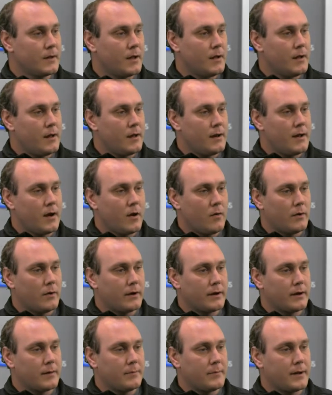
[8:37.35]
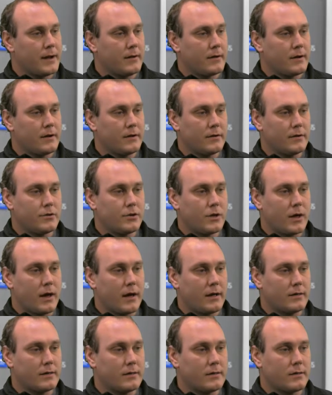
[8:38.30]
Now I want to come down here to
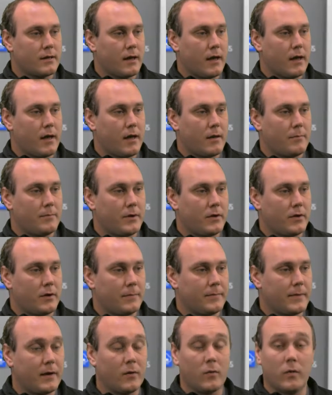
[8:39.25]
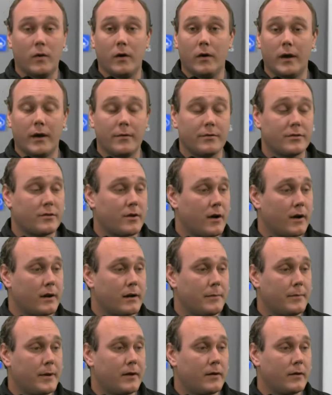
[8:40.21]
Jess and build up that quote I was talking
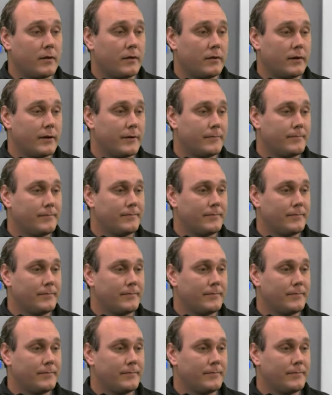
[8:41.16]
about earlier.